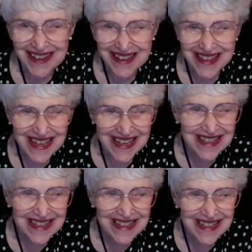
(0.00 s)

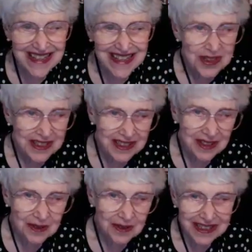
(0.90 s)
that those in
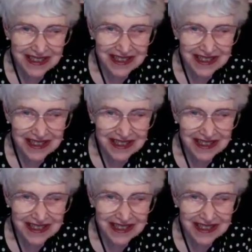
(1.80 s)
the United